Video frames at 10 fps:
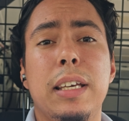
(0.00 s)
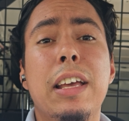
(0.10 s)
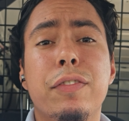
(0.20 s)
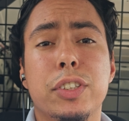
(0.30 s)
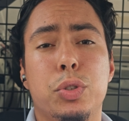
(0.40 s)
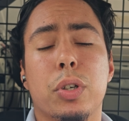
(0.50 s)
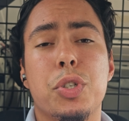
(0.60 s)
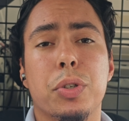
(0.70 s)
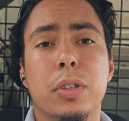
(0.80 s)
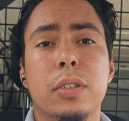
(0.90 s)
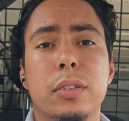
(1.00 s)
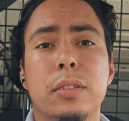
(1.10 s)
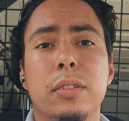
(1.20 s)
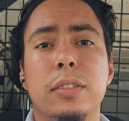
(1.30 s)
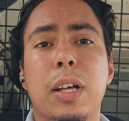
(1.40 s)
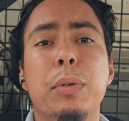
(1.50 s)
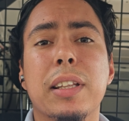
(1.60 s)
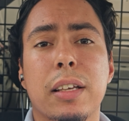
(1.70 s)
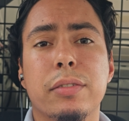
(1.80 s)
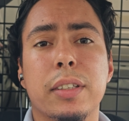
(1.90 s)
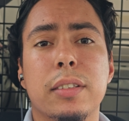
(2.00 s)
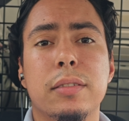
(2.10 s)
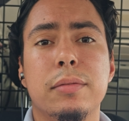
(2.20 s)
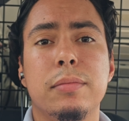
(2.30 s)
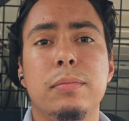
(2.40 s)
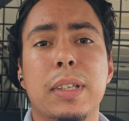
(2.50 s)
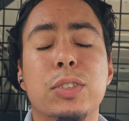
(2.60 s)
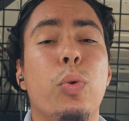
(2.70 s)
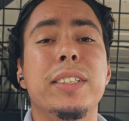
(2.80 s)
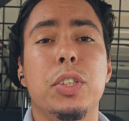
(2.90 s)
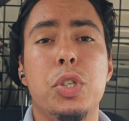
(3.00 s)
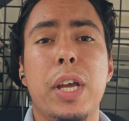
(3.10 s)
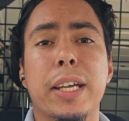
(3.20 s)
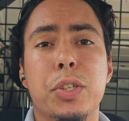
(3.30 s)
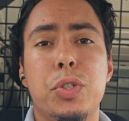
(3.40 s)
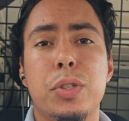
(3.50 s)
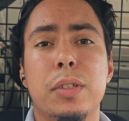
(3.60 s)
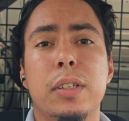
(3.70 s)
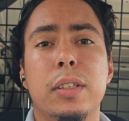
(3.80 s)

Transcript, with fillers: infrastructure that we live in. That's going to change.